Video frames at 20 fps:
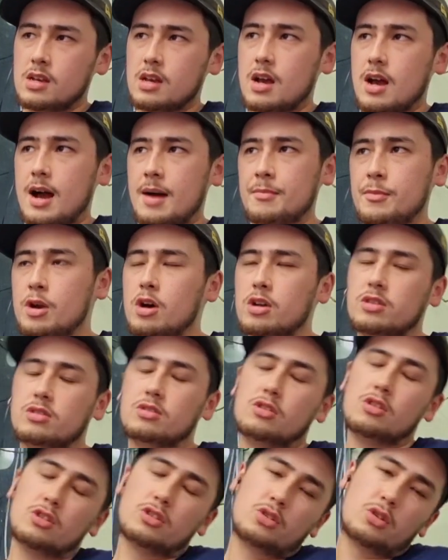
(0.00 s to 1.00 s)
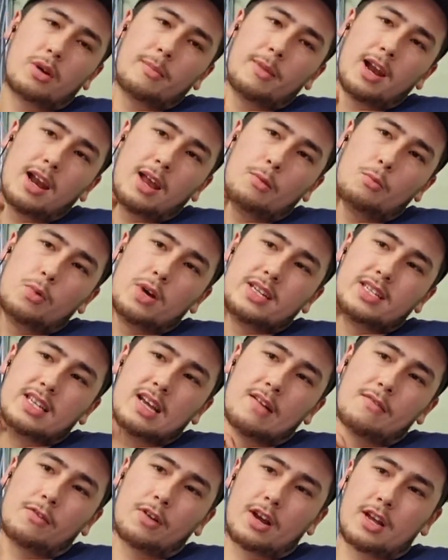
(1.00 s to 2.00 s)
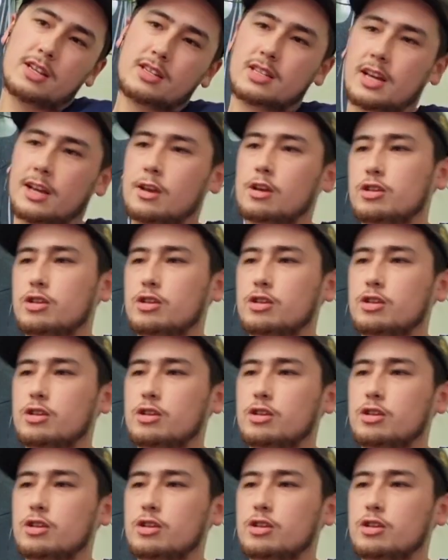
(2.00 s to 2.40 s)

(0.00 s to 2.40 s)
I'm not talking about like West Africans like